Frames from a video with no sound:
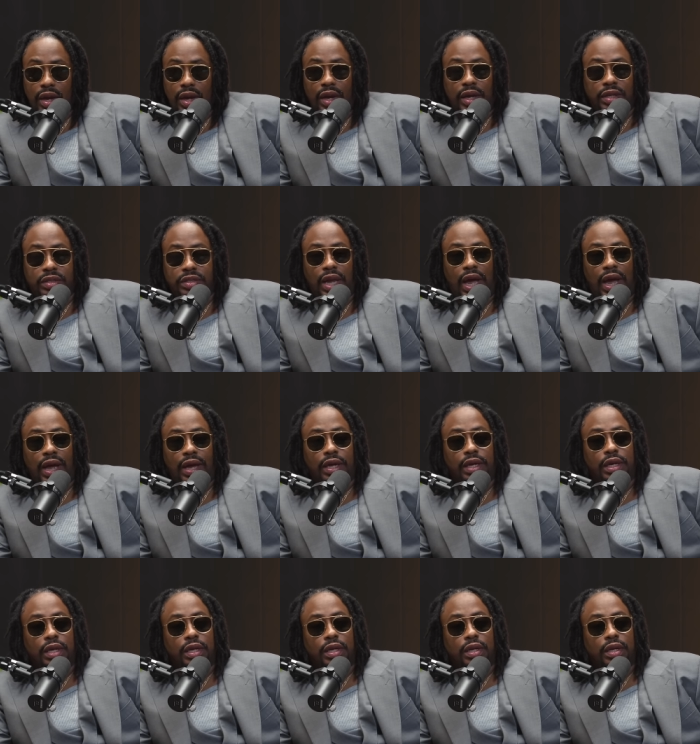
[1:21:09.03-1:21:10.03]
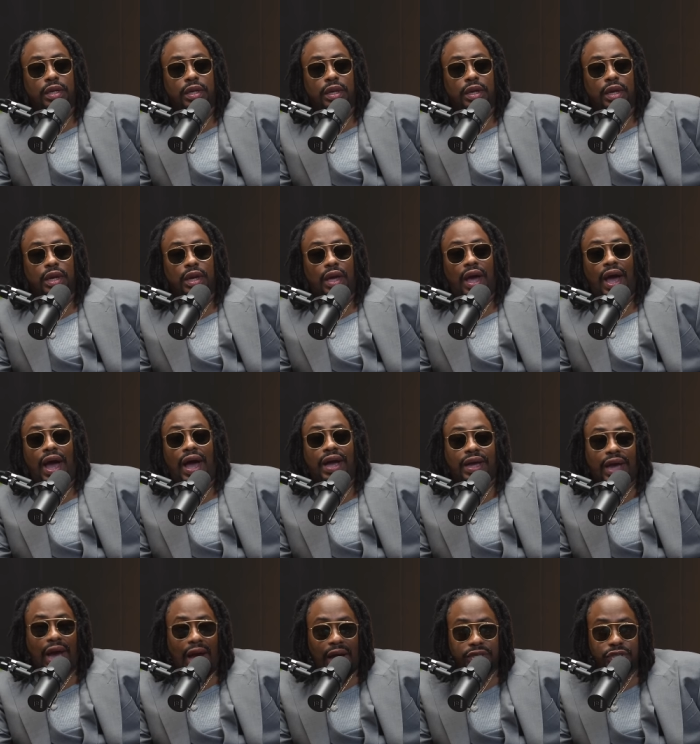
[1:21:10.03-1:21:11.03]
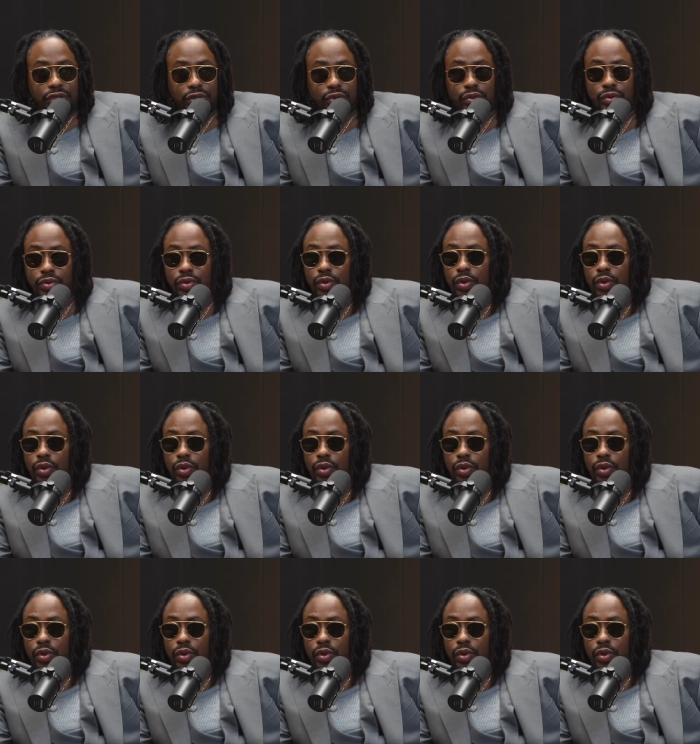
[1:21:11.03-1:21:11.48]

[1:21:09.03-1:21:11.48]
is like, I got you.